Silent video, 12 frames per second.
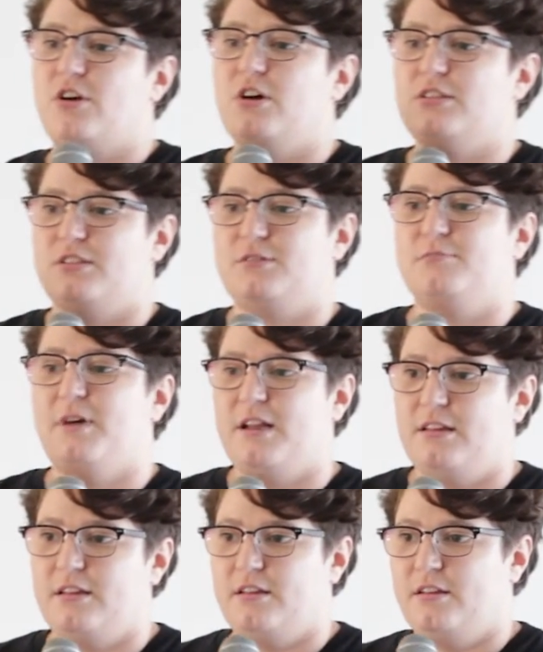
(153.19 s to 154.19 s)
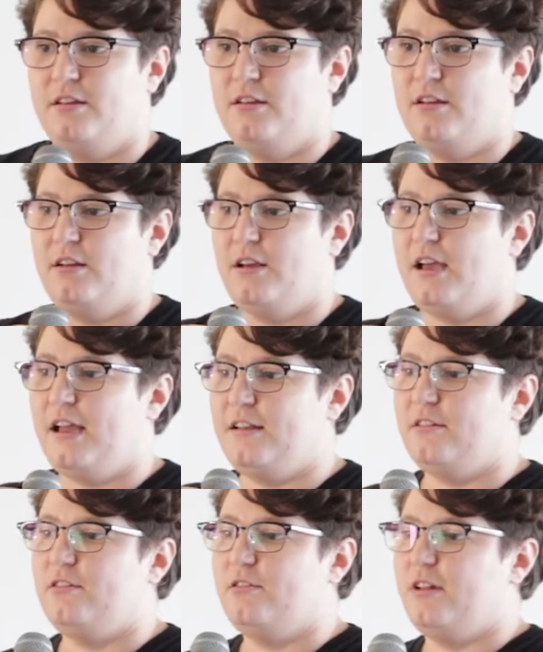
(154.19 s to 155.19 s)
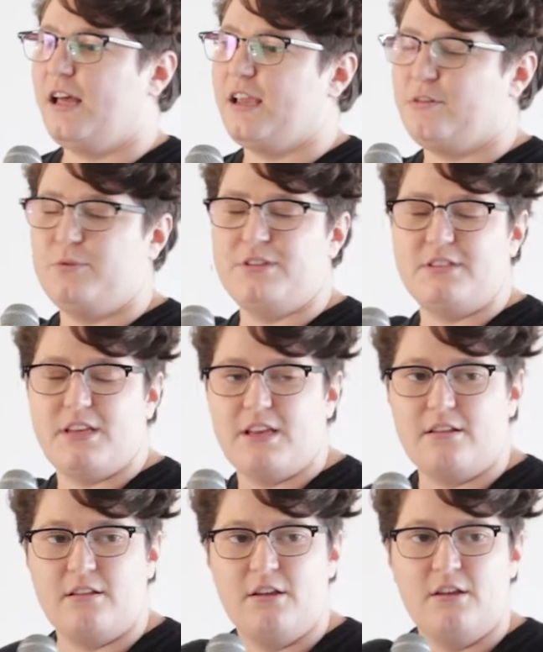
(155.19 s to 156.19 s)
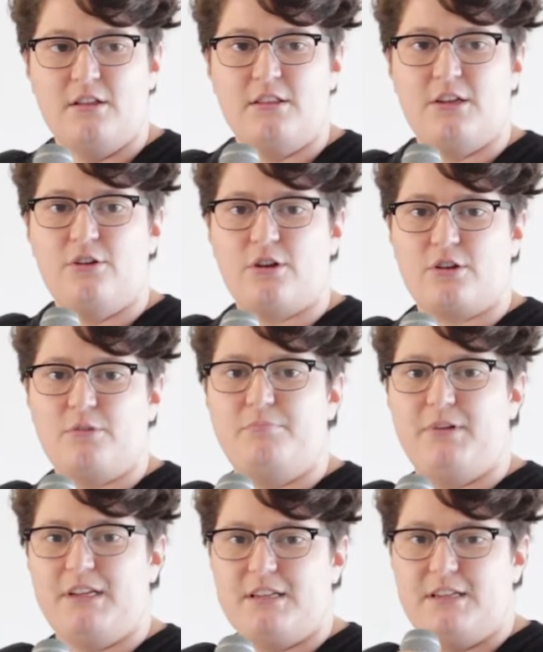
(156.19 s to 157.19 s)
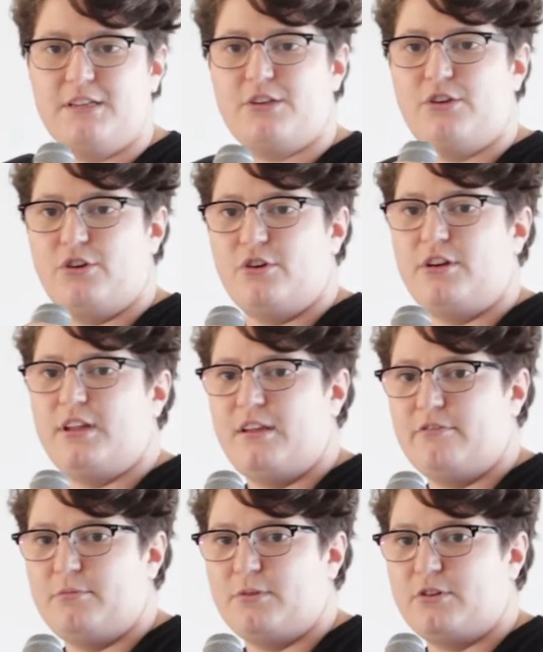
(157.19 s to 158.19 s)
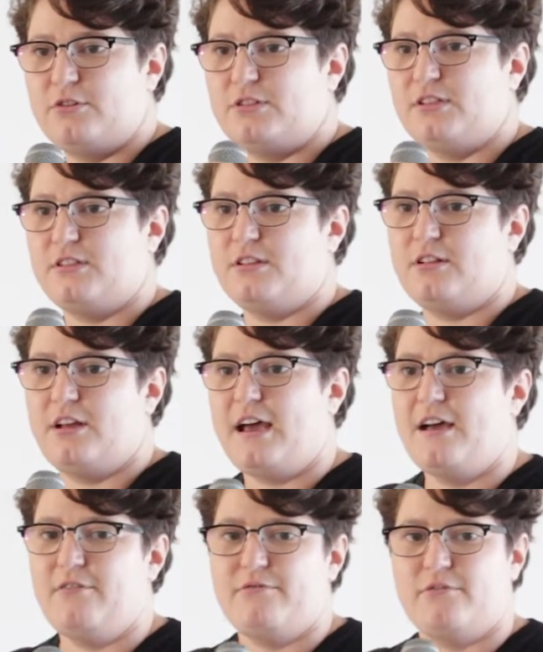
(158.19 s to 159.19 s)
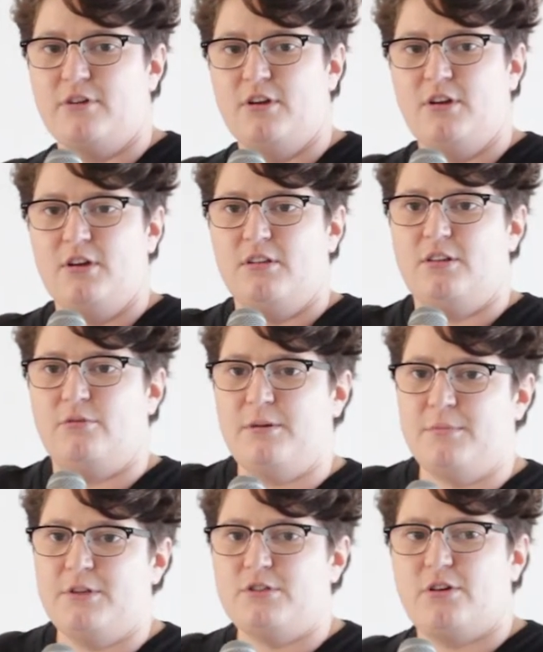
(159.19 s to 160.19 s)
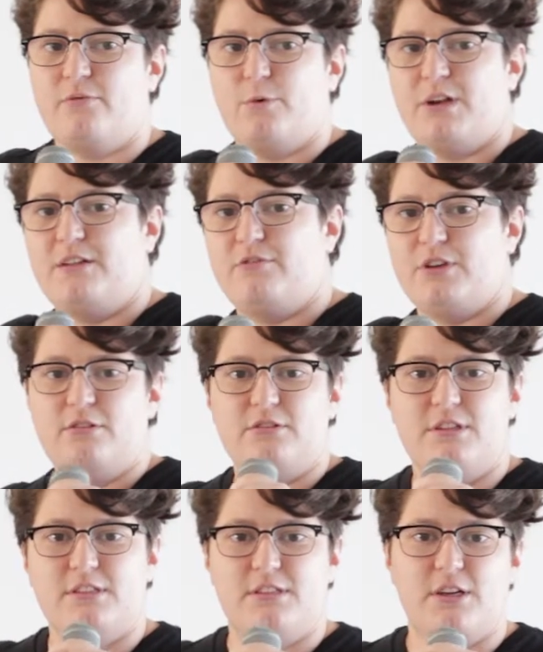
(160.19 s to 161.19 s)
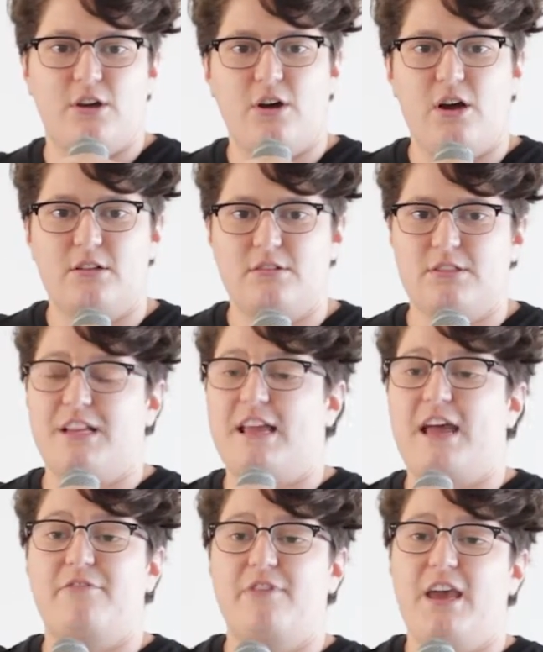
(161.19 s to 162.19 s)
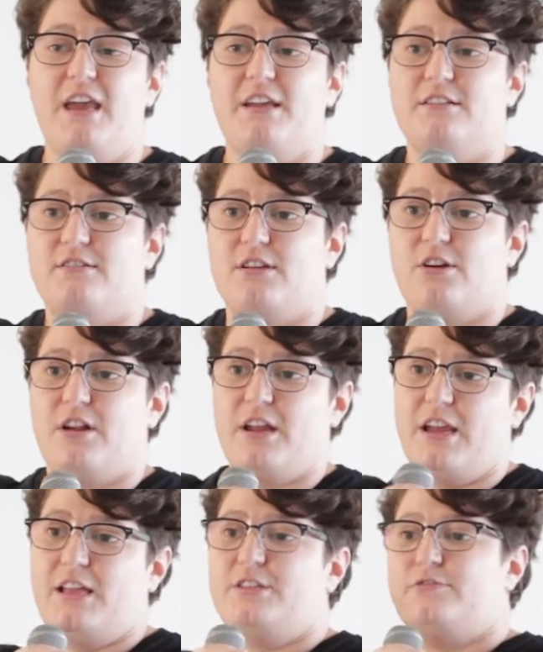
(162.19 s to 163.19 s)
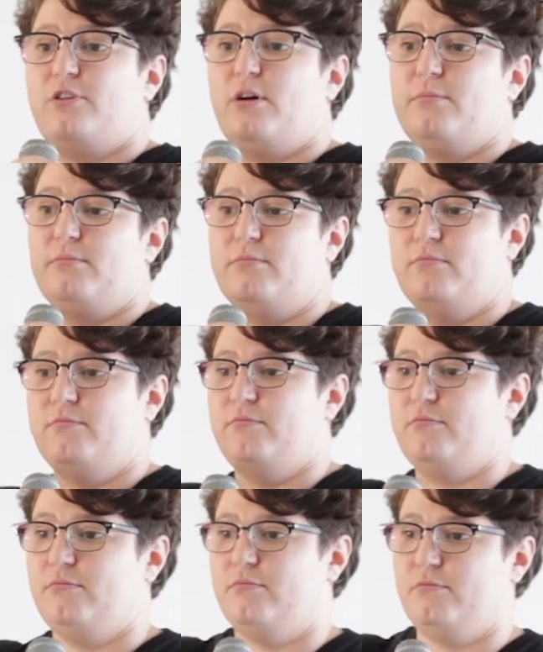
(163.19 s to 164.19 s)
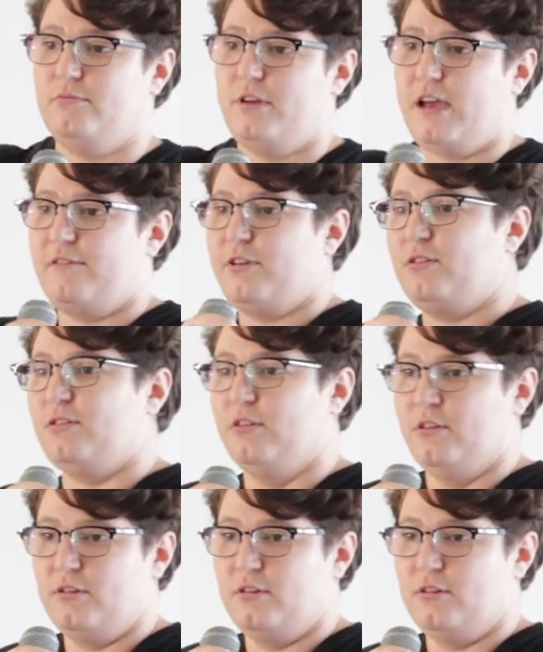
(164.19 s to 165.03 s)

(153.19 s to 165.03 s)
costs money. And like we said, they're not completely cured ever, because they still have the remnants of whatever illness they got. Say they have AIDS, they got AIDS from having,